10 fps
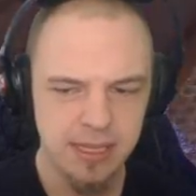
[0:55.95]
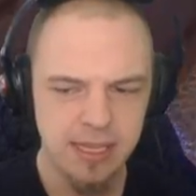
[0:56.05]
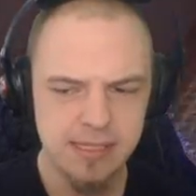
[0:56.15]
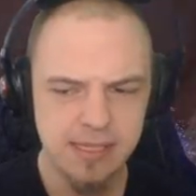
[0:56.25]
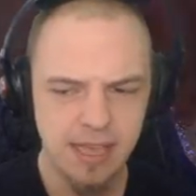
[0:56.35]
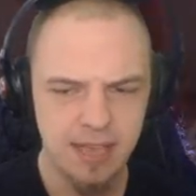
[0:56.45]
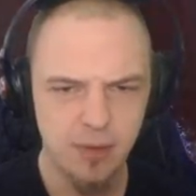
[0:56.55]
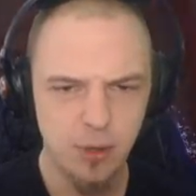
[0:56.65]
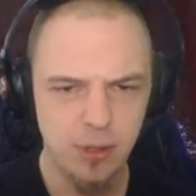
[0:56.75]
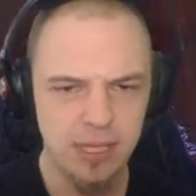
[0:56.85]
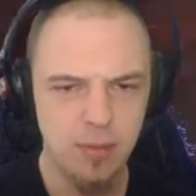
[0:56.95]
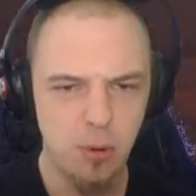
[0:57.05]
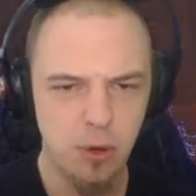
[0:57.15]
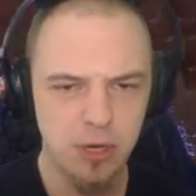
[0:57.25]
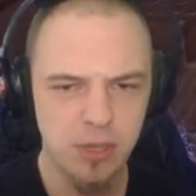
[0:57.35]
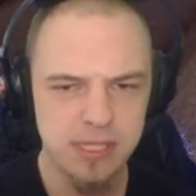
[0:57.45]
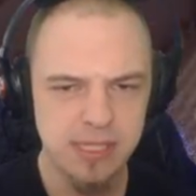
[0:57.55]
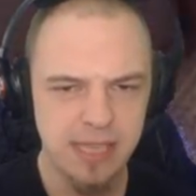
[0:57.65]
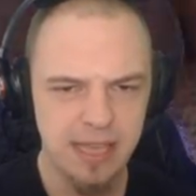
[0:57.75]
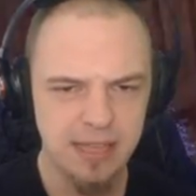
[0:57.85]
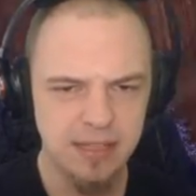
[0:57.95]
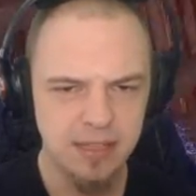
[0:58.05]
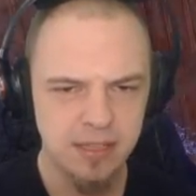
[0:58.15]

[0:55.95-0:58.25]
It's kind of early in the morning once again.